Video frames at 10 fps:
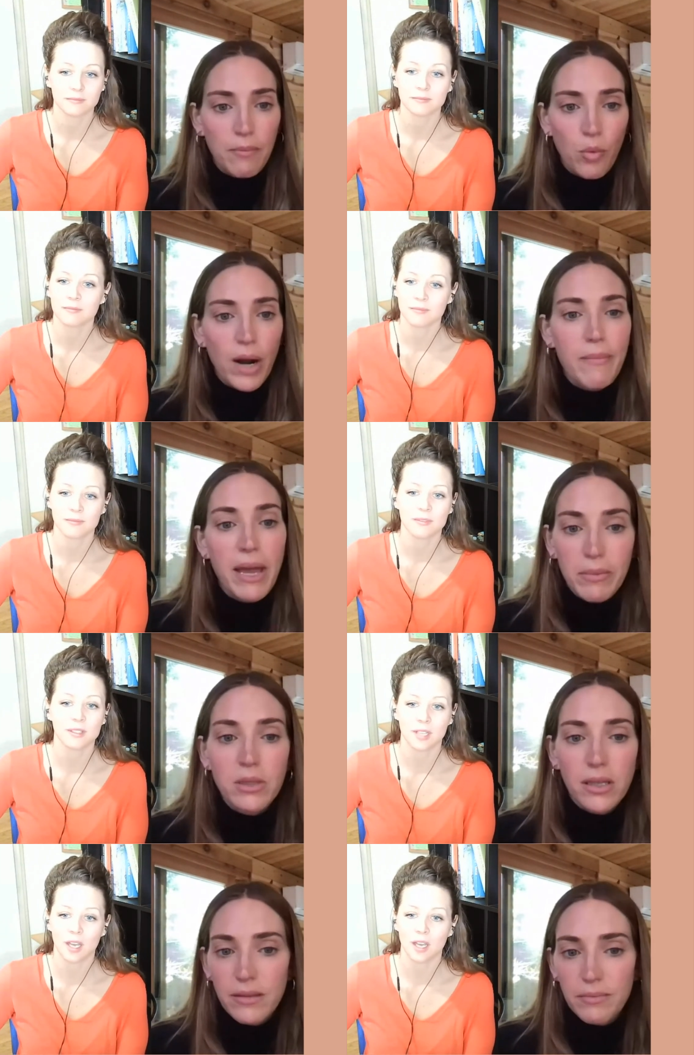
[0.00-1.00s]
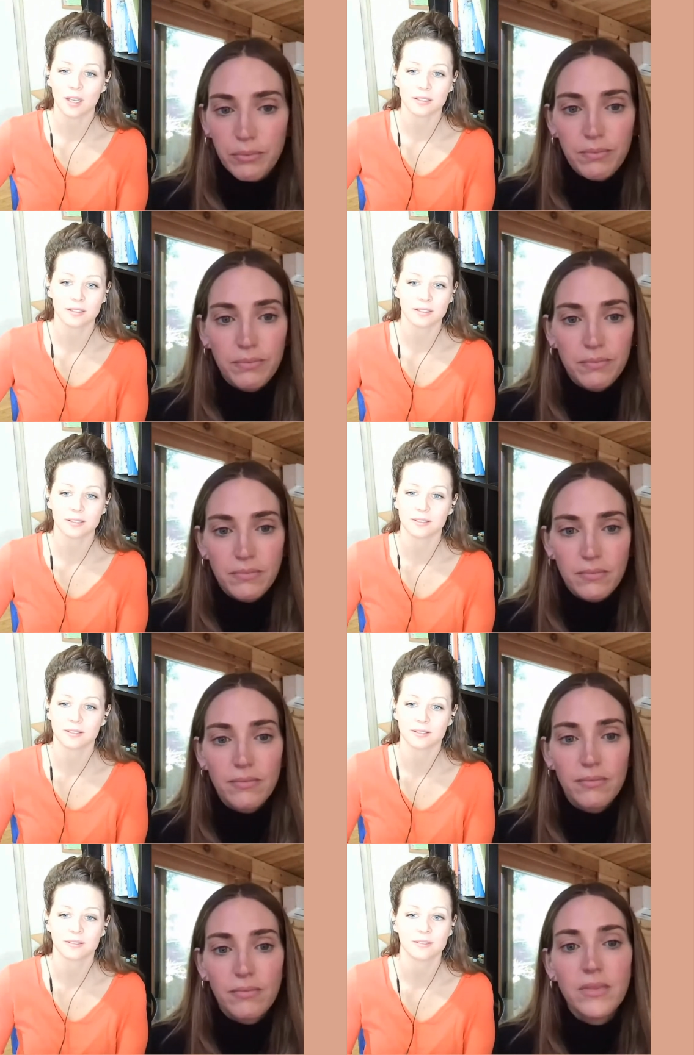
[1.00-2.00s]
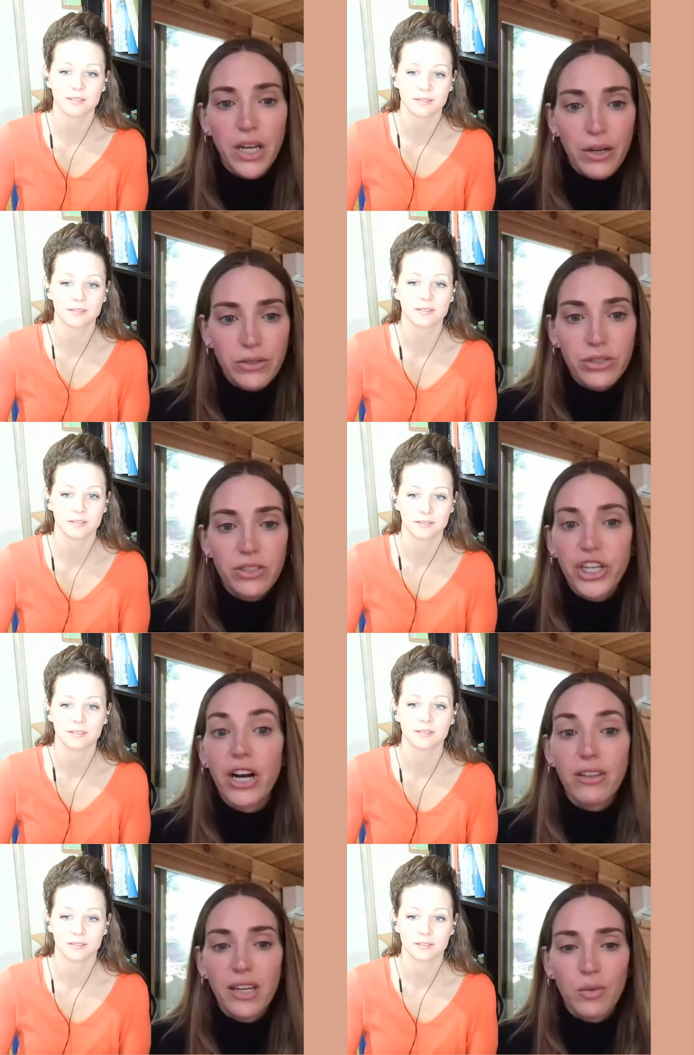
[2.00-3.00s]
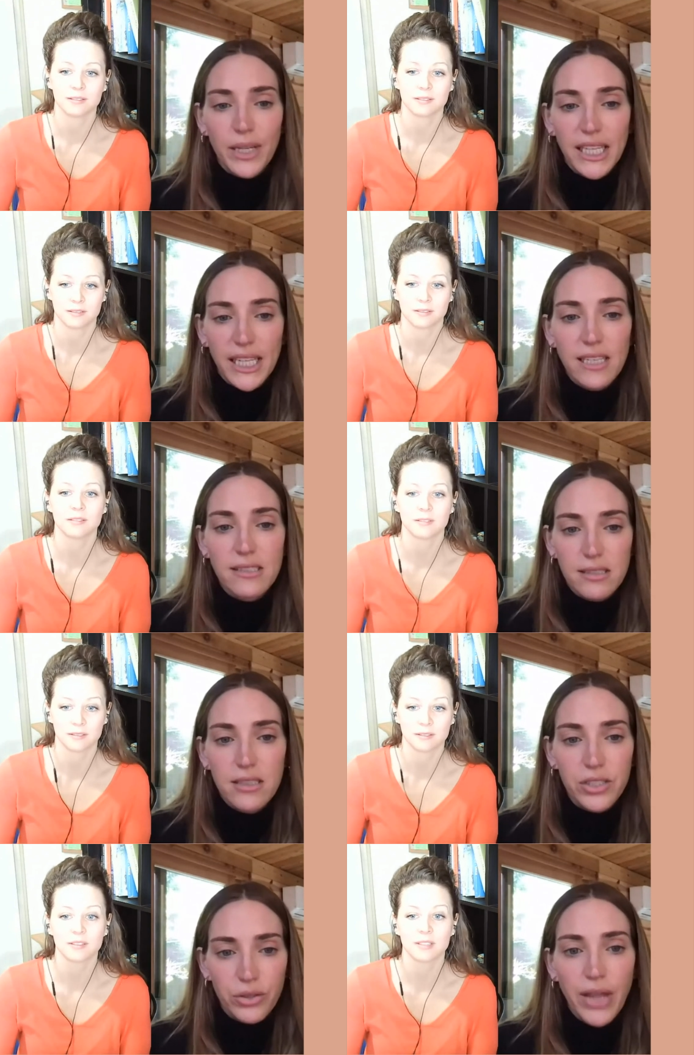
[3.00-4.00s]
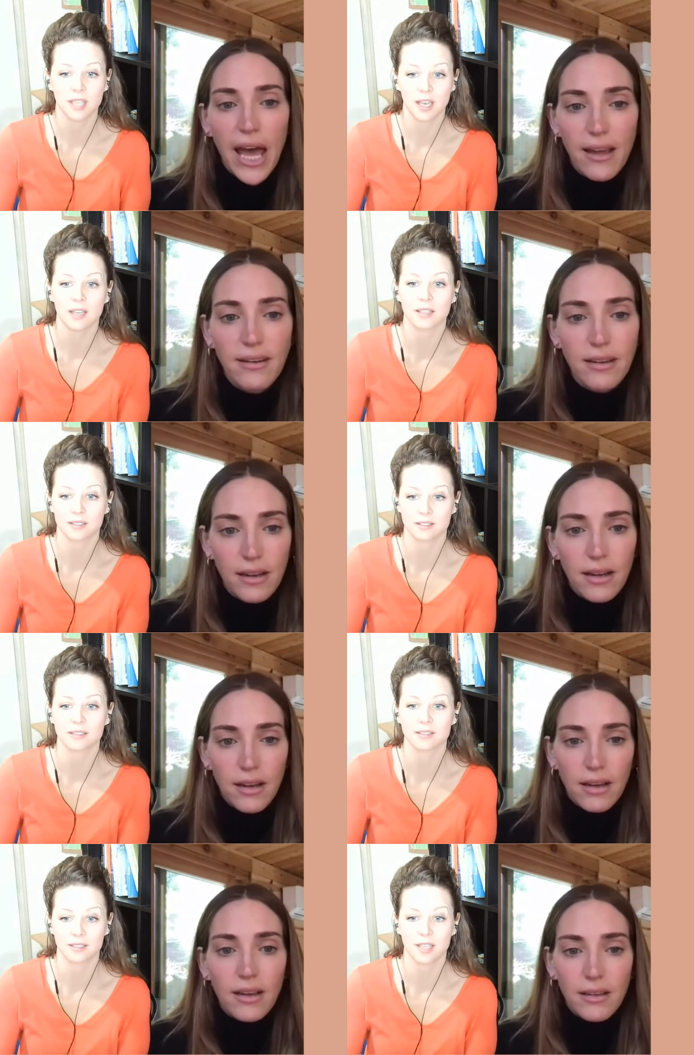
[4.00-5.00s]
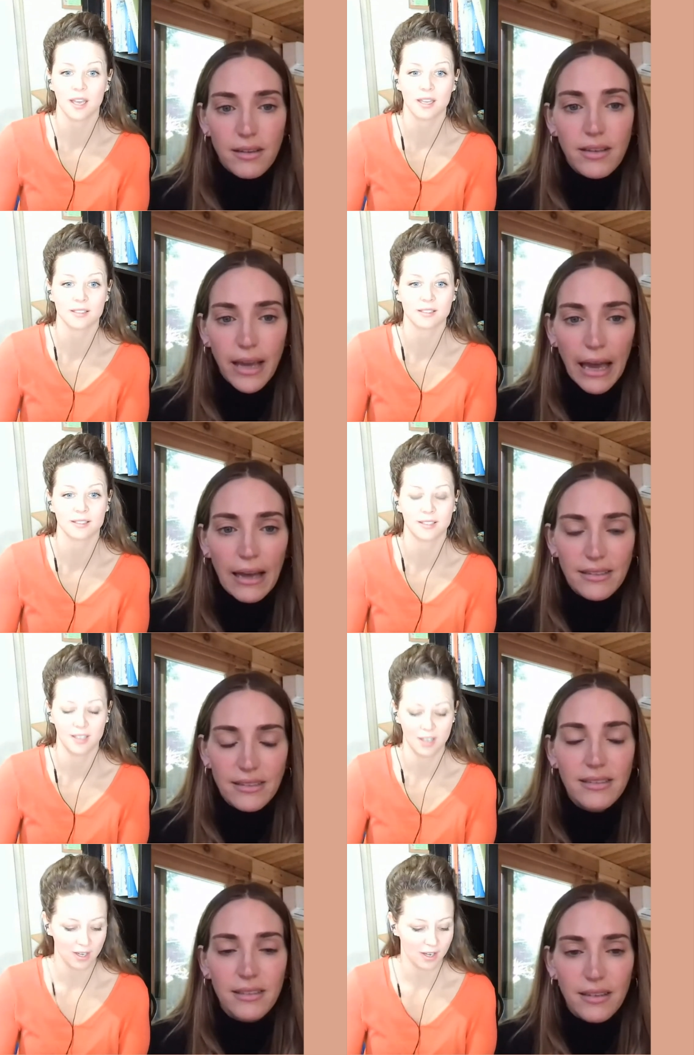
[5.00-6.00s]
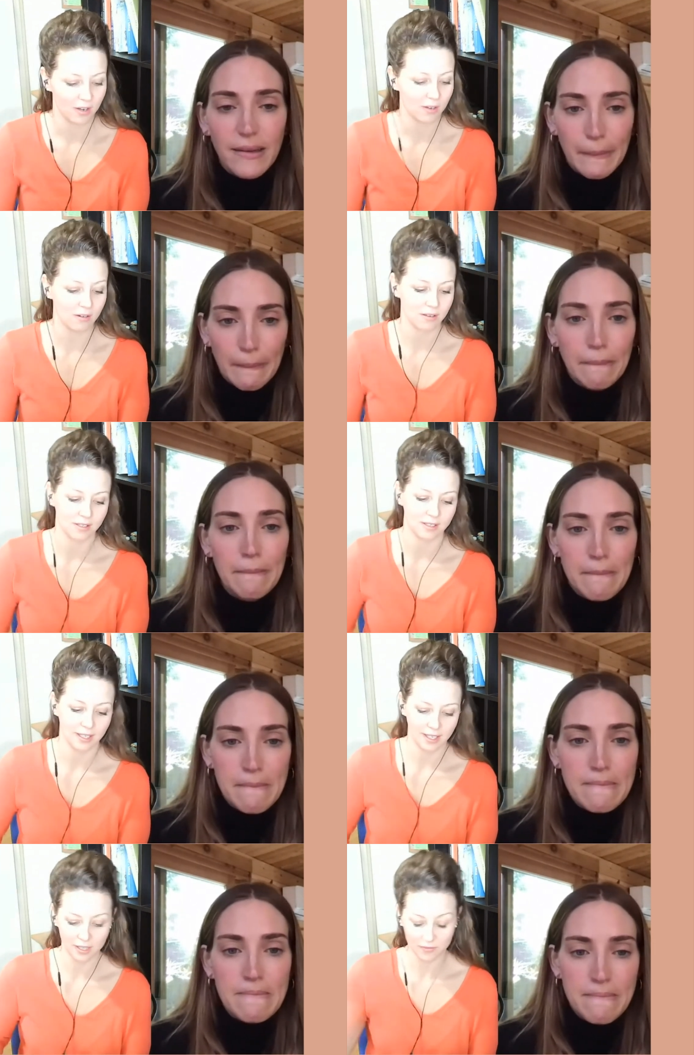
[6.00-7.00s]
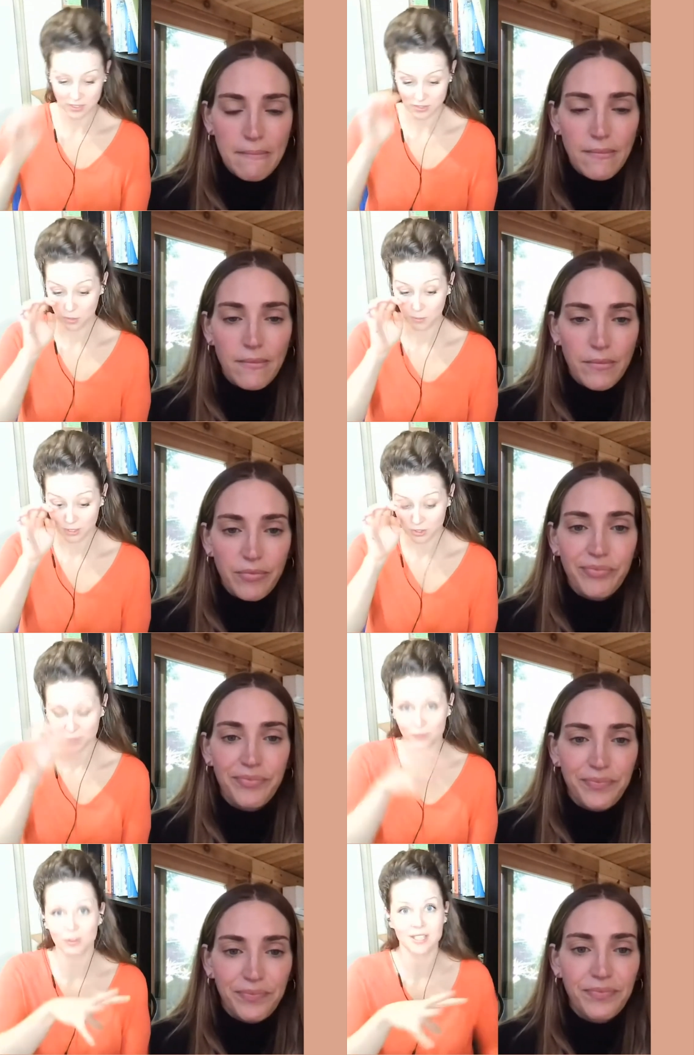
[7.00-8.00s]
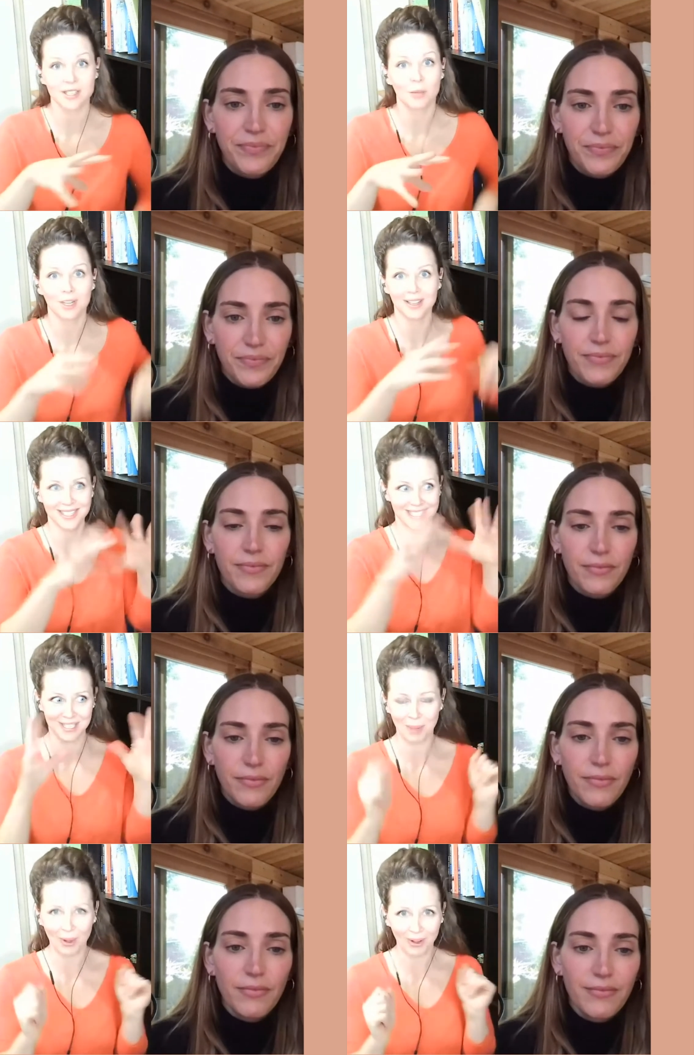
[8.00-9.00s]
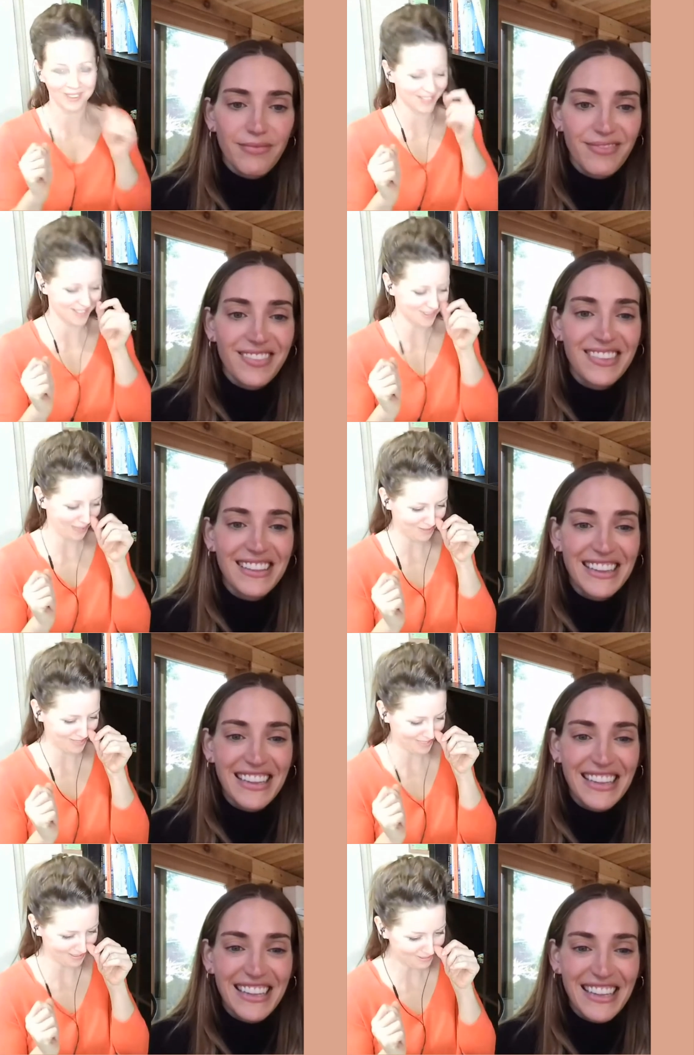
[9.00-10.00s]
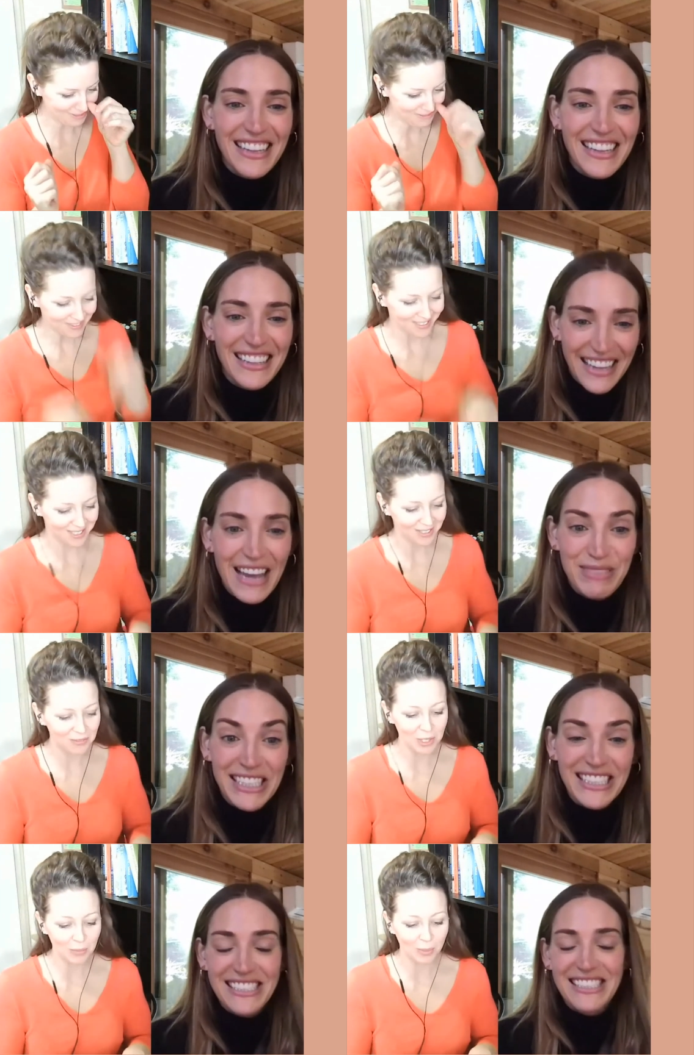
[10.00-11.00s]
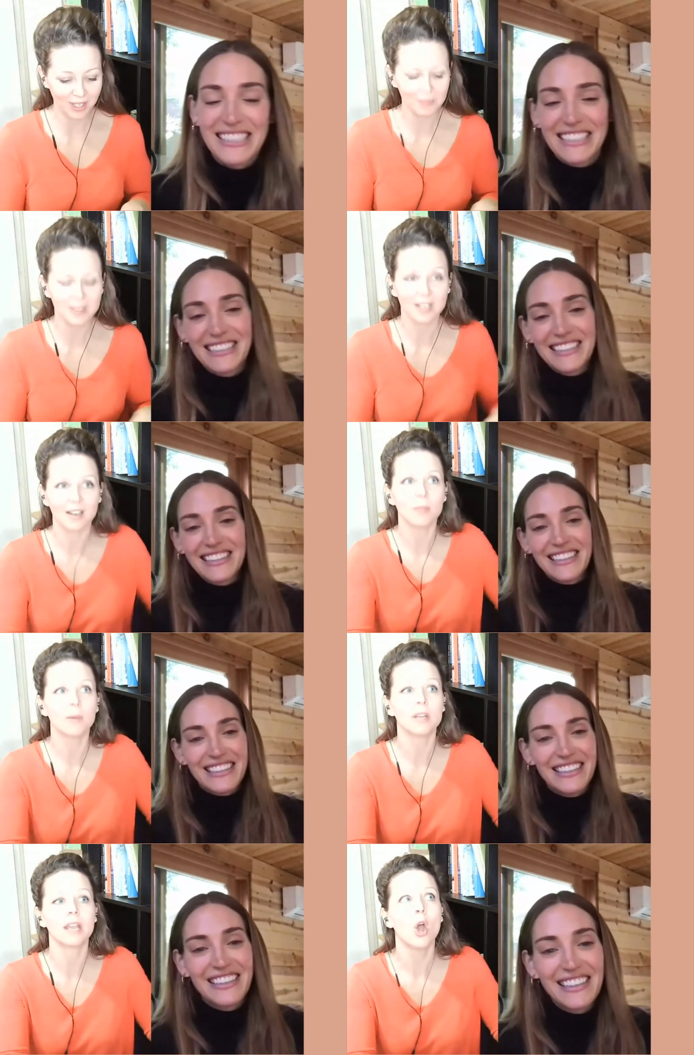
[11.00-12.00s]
Speaker 1: when I'm able to, yes. you know, share a little willingness to do that. Yes. Yes. Yeah.
Speaker 2: Oh, I love that so much. There's a few things I want to like tease apart, if that's okay with you, because I love what you brought up here. But like,